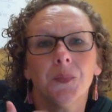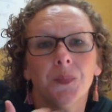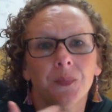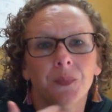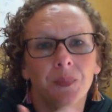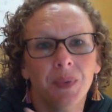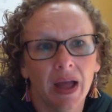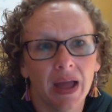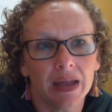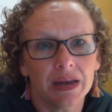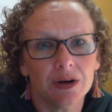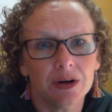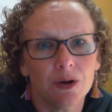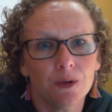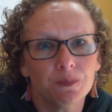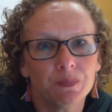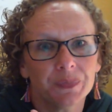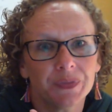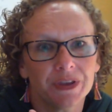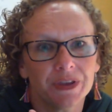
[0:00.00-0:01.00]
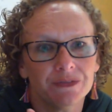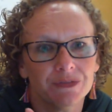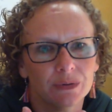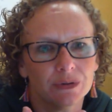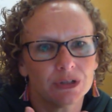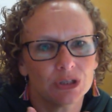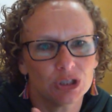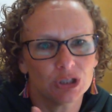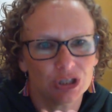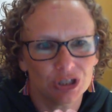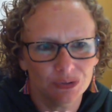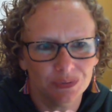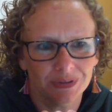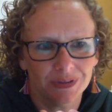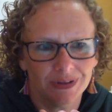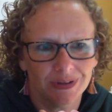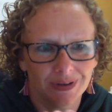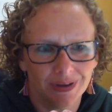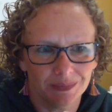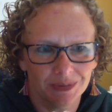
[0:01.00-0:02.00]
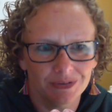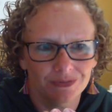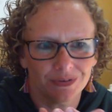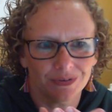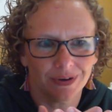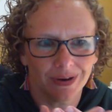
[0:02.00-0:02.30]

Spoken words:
But if you are genuinely coming for